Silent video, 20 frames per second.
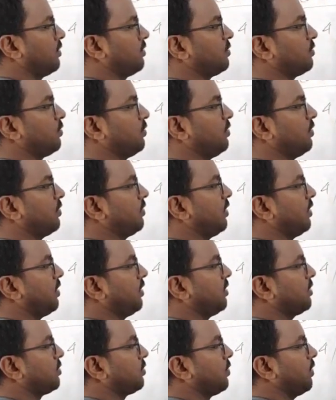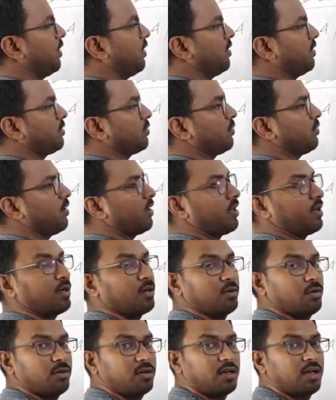So we know that square
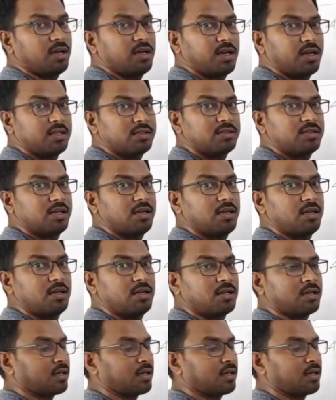will get cancelled.